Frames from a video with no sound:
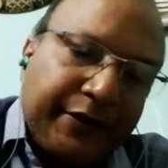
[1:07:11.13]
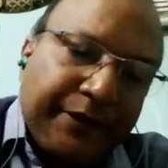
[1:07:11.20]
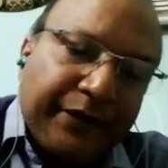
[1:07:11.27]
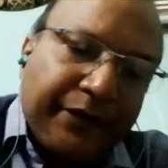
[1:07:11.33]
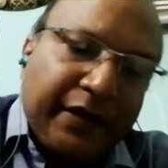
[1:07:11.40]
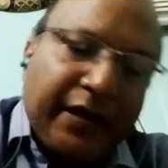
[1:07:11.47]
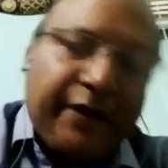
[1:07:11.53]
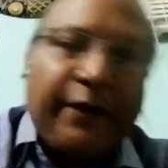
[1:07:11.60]

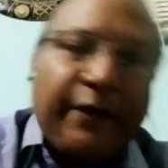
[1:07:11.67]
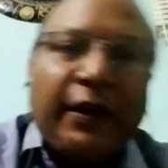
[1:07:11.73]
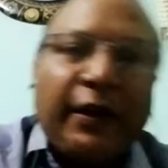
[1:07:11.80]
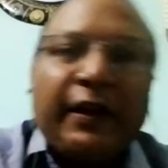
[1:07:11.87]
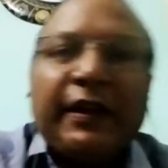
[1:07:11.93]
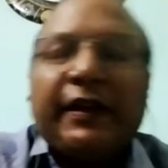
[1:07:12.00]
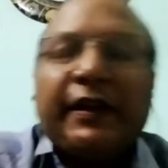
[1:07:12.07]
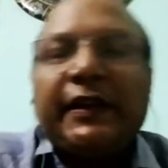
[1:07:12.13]
Why the
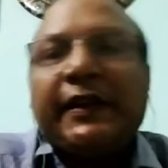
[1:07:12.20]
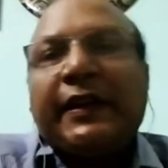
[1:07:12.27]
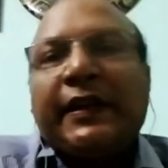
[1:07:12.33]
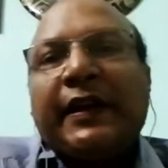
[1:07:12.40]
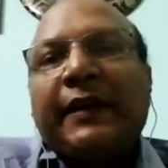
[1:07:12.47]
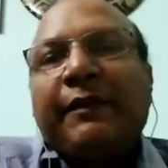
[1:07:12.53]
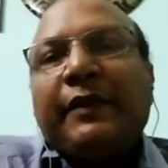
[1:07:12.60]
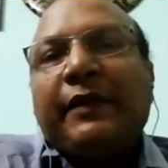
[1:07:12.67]
name
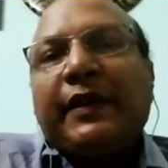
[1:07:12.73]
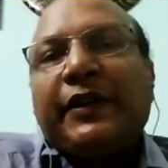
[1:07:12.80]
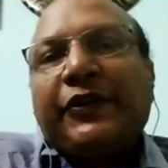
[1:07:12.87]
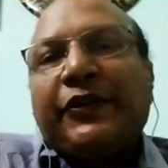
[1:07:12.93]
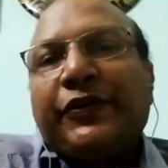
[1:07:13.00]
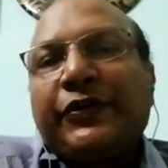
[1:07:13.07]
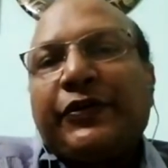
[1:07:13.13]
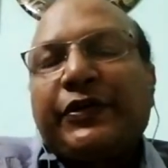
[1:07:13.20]
induced? I
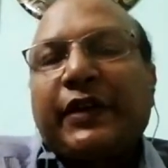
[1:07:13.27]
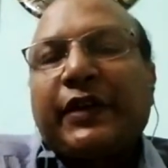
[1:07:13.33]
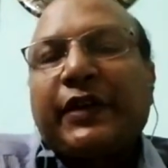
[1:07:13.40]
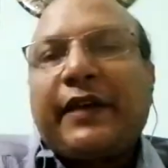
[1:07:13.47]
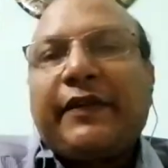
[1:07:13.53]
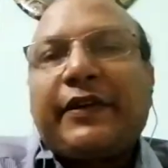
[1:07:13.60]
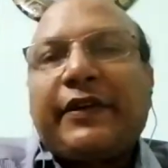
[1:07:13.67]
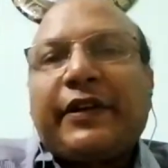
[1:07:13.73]
will tell
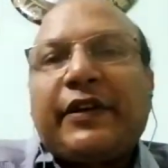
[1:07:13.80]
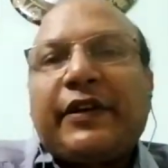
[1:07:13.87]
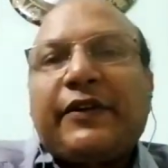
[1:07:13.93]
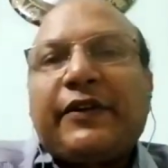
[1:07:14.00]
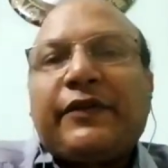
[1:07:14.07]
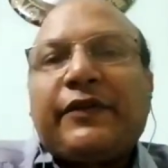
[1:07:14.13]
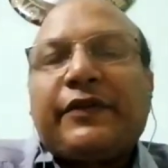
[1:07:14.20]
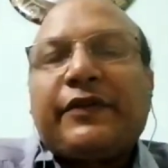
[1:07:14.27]
you.
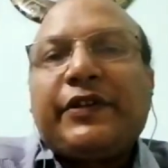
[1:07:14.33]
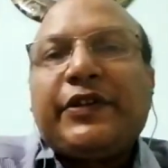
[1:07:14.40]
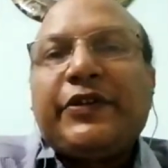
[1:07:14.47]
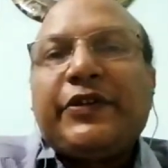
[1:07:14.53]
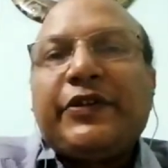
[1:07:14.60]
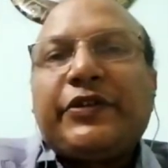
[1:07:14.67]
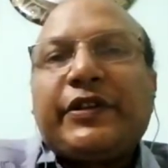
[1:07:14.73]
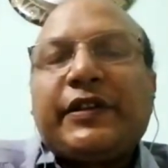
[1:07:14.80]
Induced in the
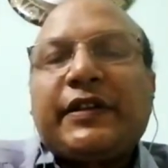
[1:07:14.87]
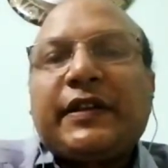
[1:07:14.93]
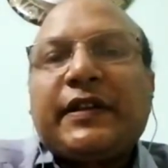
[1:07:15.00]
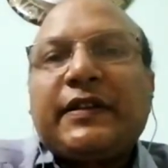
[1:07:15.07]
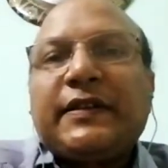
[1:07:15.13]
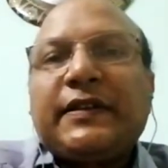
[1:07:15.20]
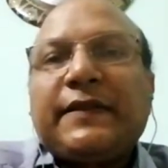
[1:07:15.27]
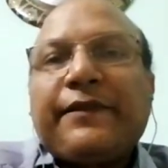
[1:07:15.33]
sense
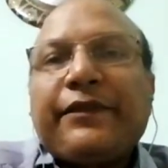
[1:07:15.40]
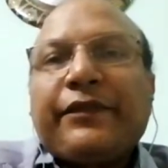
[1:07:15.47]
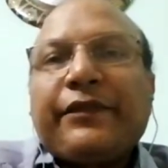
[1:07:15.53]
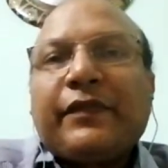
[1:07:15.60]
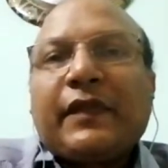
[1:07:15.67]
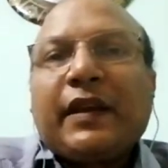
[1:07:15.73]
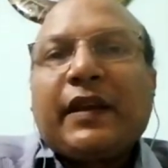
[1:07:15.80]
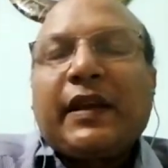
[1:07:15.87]

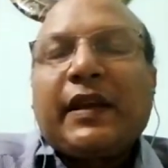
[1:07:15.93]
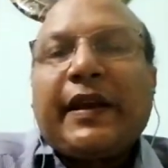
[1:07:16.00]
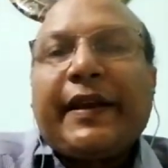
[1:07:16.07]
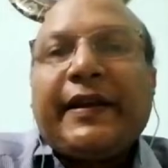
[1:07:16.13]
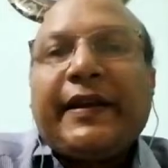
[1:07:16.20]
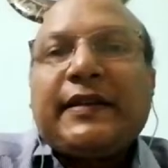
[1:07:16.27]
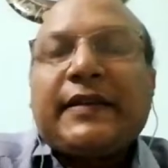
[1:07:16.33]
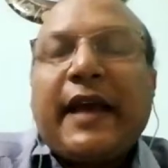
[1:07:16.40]
it is
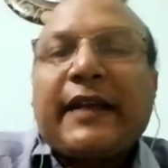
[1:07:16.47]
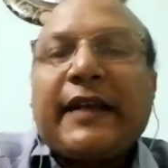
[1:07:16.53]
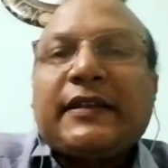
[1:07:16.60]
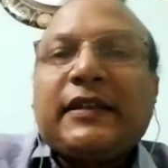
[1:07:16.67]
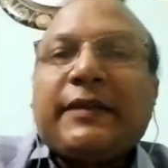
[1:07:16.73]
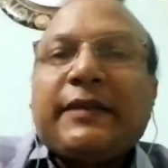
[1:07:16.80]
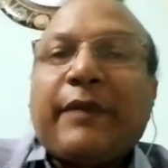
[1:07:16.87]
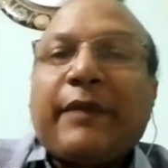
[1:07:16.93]
actually by
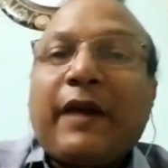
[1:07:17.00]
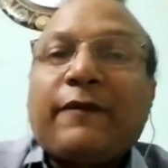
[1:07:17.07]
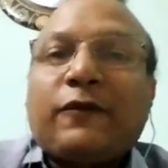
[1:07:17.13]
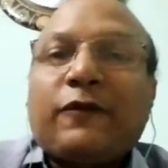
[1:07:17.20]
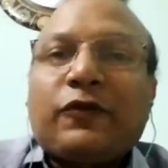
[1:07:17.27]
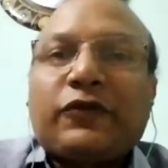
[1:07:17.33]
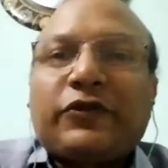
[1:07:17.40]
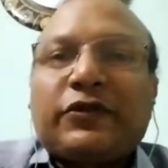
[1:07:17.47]

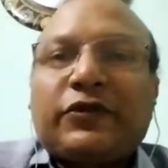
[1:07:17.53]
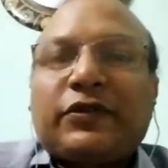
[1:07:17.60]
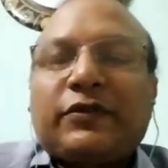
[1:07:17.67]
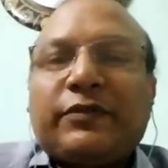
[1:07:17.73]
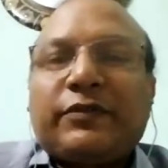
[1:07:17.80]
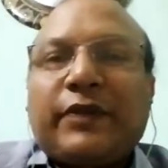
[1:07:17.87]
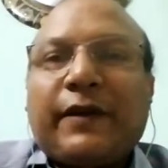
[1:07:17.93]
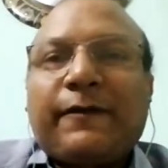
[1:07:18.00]

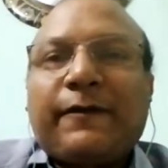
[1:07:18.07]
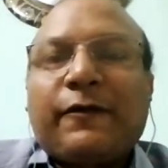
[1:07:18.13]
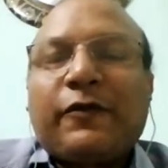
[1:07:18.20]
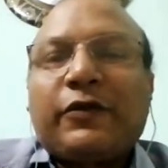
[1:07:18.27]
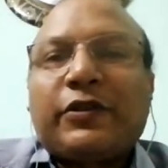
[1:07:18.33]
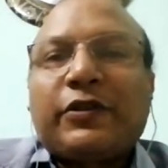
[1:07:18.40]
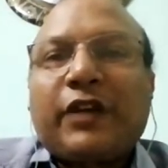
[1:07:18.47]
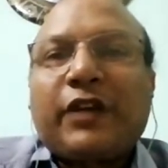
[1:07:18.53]
force,
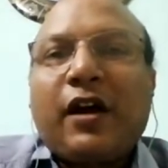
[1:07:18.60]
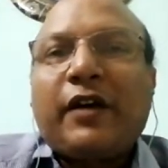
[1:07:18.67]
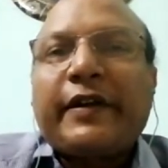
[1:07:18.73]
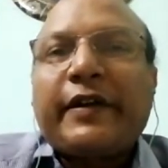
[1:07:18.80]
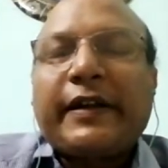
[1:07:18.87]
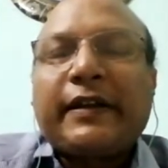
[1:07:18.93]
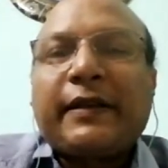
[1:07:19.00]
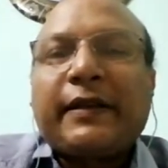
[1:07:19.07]
or rather
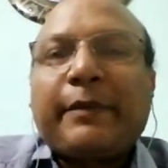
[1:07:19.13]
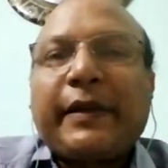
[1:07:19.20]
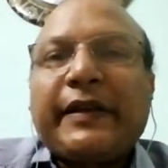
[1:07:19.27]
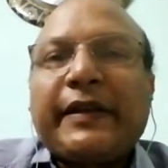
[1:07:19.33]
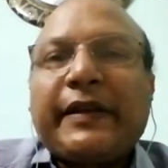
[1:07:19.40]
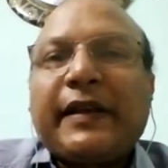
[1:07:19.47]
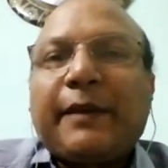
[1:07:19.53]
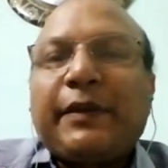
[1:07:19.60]
by the
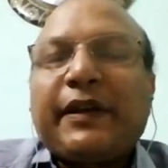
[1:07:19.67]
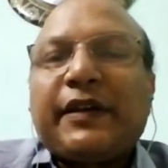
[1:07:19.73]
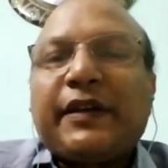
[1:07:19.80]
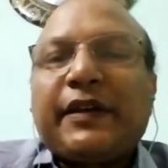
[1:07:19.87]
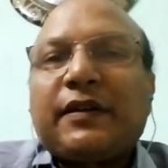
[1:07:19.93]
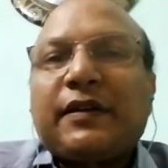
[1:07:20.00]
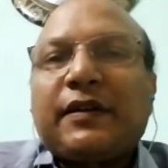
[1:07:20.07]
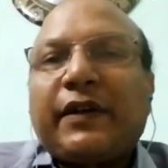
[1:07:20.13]
application of
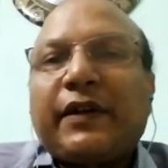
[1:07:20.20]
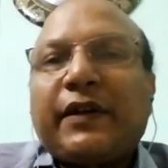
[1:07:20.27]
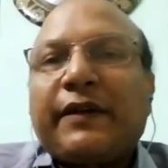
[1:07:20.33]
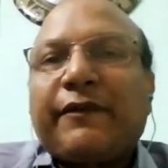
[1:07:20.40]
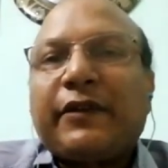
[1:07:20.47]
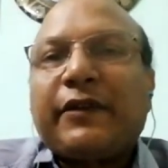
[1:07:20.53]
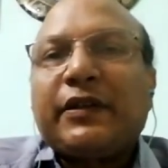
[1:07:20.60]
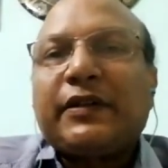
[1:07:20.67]
electric field.
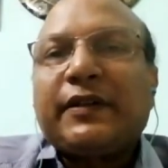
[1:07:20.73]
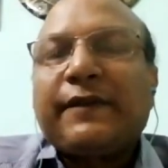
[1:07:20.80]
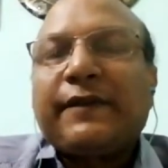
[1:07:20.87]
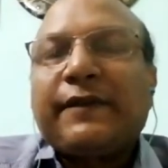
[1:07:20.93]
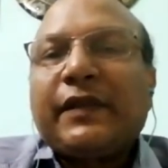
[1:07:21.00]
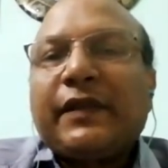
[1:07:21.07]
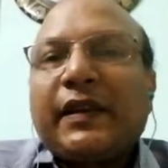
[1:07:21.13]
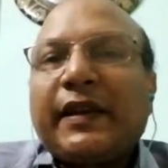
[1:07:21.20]
The
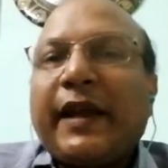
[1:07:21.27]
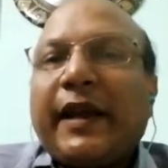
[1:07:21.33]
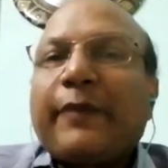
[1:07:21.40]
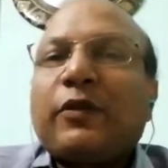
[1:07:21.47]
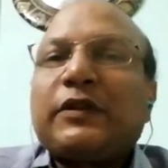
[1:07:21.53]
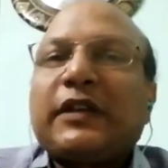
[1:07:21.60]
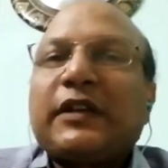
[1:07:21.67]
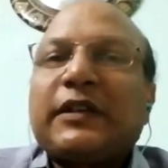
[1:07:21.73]
dipoles has
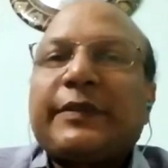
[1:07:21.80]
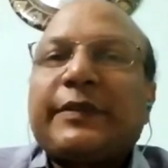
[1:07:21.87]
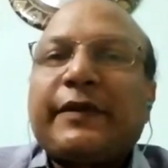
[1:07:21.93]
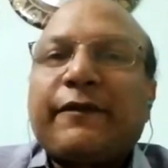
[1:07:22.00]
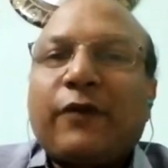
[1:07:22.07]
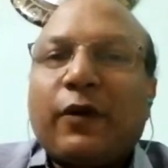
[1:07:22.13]
been formed.